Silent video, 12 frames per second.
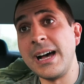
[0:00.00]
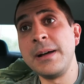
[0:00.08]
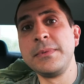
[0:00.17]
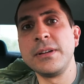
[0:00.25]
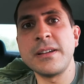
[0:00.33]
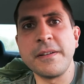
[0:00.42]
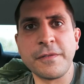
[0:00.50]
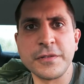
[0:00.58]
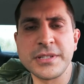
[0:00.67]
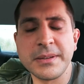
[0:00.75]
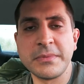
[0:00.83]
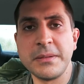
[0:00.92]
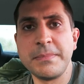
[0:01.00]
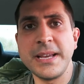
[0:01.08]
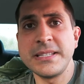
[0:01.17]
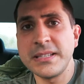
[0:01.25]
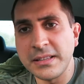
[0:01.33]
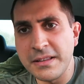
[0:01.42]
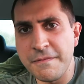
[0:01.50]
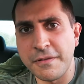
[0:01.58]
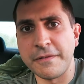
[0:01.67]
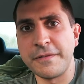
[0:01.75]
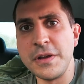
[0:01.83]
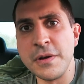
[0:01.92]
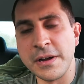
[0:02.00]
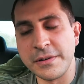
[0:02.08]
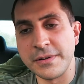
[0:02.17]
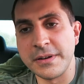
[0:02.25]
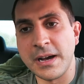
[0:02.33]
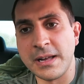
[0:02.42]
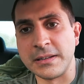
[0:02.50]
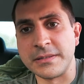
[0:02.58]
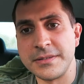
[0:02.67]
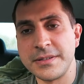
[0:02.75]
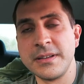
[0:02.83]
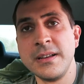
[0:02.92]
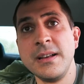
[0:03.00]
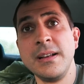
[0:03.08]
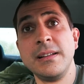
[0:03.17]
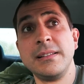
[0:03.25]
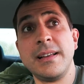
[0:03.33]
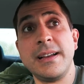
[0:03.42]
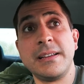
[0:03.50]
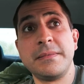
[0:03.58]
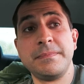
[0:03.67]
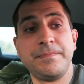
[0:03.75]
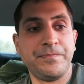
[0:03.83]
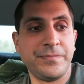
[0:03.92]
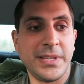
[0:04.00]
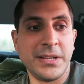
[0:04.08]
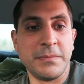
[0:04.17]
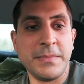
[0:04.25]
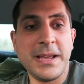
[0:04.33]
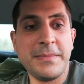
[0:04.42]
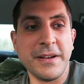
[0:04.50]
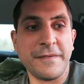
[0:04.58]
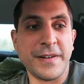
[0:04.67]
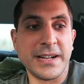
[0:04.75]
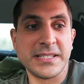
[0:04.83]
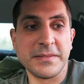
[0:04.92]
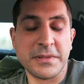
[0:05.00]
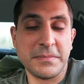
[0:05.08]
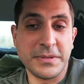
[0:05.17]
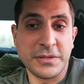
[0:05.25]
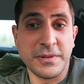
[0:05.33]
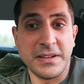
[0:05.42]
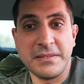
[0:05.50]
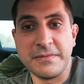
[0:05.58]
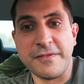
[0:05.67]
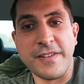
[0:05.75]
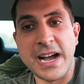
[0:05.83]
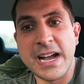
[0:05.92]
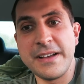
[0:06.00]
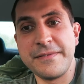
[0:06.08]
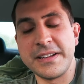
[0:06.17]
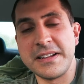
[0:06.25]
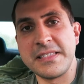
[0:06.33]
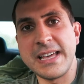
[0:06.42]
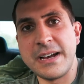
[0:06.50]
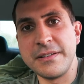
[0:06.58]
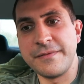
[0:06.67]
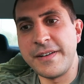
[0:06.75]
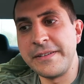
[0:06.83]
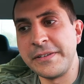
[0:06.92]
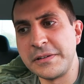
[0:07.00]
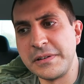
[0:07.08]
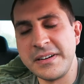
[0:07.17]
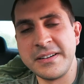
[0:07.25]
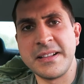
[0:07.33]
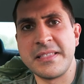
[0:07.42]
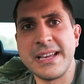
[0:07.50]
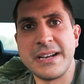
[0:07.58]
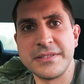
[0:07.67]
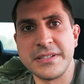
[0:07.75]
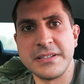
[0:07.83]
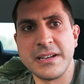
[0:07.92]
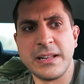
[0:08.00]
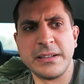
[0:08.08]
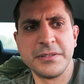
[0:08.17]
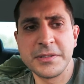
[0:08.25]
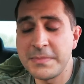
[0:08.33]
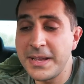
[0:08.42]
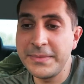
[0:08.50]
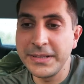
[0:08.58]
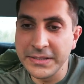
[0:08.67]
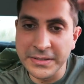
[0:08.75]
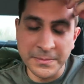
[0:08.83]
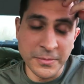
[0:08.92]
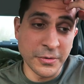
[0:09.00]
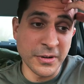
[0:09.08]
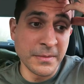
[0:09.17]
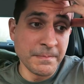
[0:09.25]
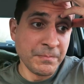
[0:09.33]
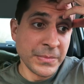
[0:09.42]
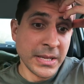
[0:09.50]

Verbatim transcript: I'm looking for something basically for a few hundred dollars, like. You know, maybe I'll find something between five and a thousand, five hundred and a thousand dollars, maybe a little more.